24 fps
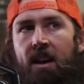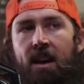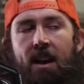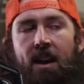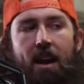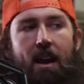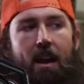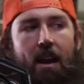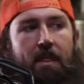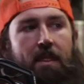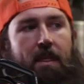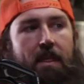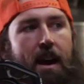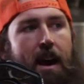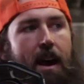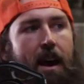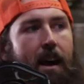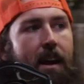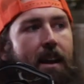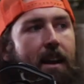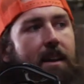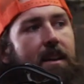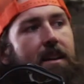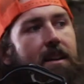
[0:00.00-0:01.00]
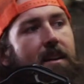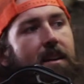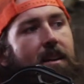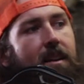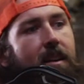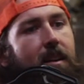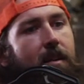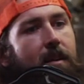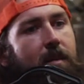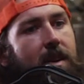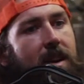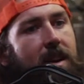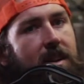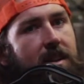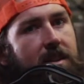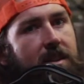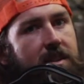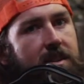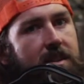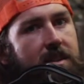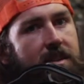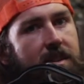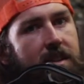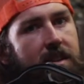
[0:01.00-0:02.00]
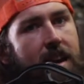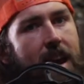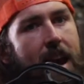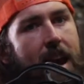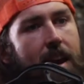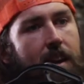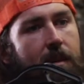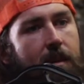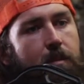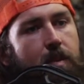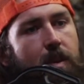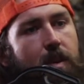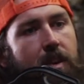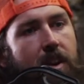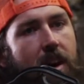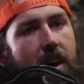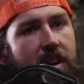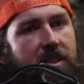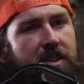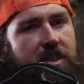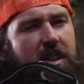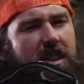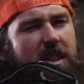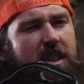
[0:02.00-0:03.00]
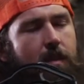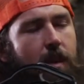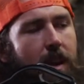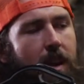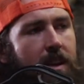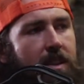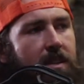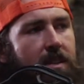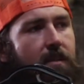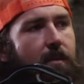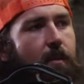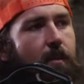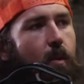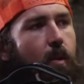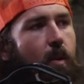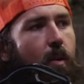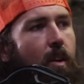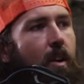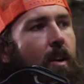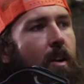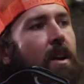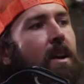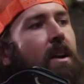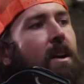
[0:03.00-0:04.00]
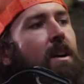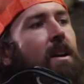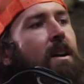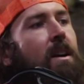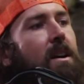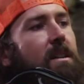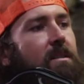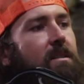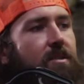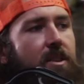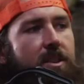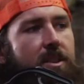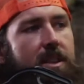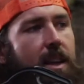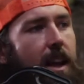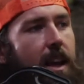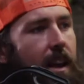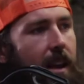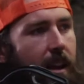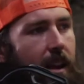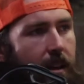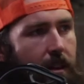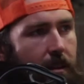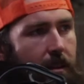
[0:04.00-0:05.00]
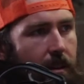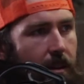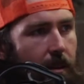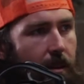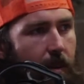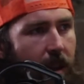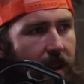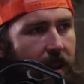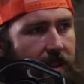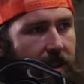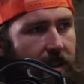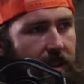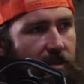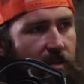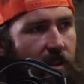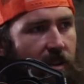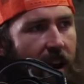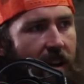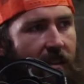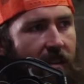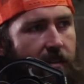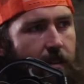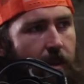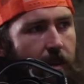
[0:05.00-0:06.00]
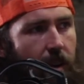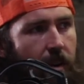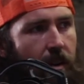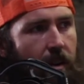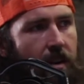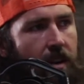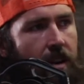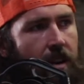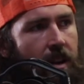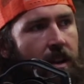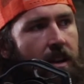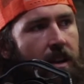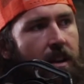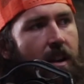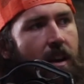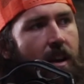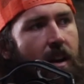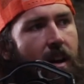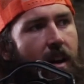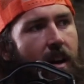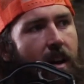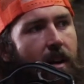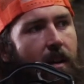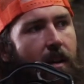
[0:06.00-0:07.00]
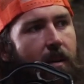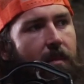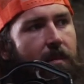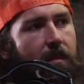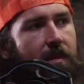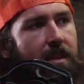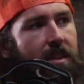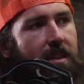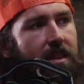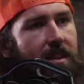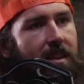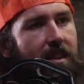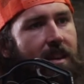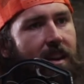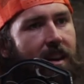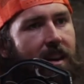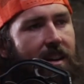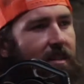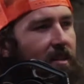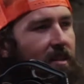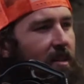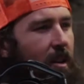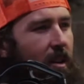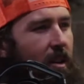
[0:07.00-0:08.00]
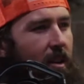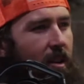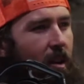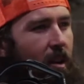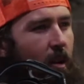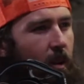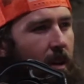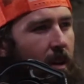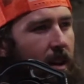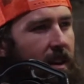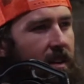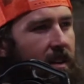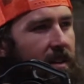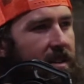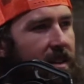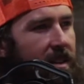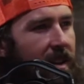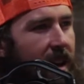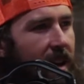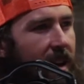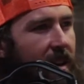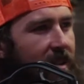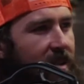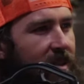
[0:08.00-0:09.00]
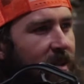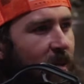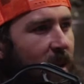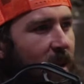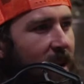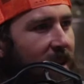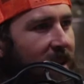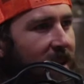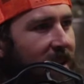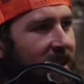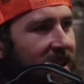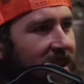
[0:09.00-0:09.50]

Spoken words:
and that is added production space for just adding a basic draft beer. Are we allowed to swear on this?